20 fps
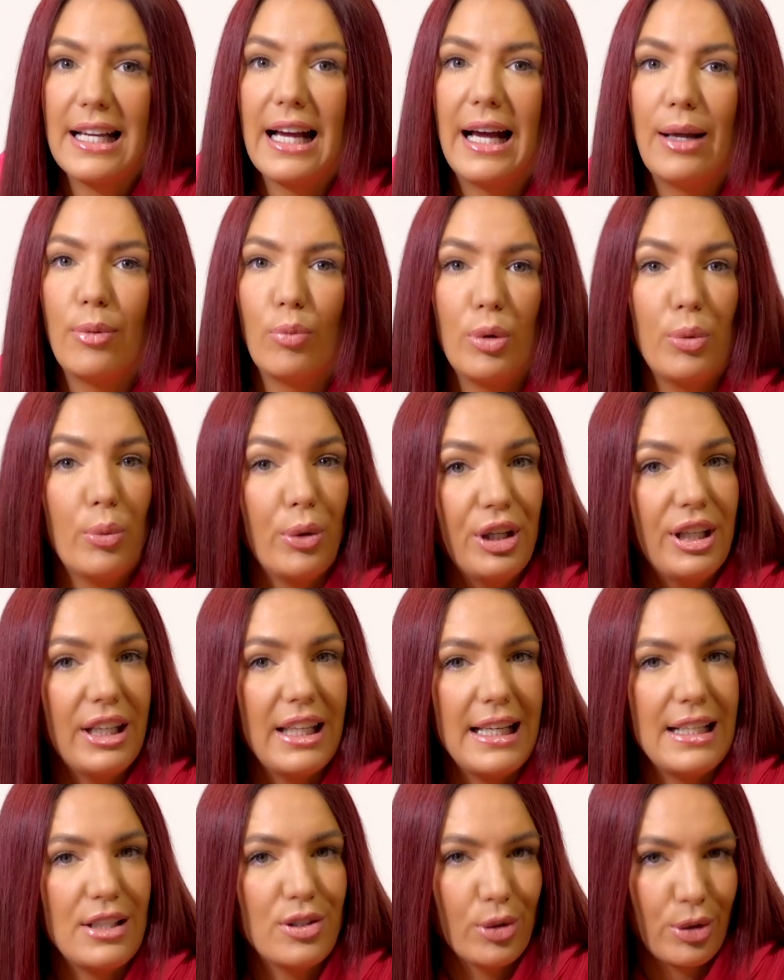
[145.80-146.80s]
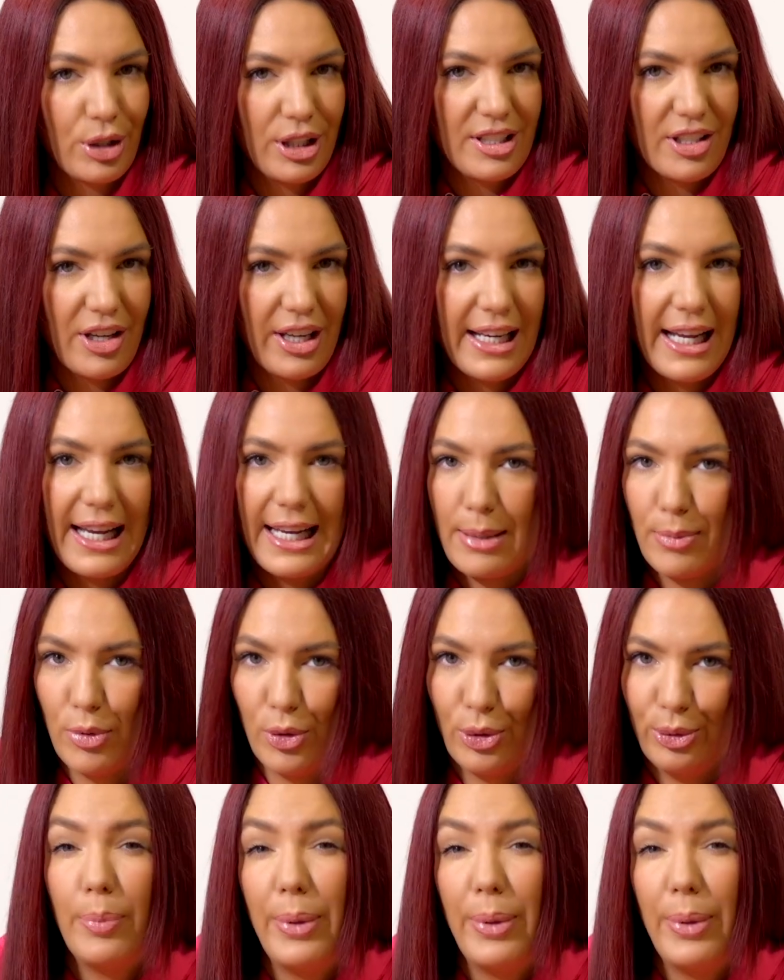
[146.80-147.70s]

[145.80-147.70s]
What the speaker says: And we wouldn't need DocuSign anymore.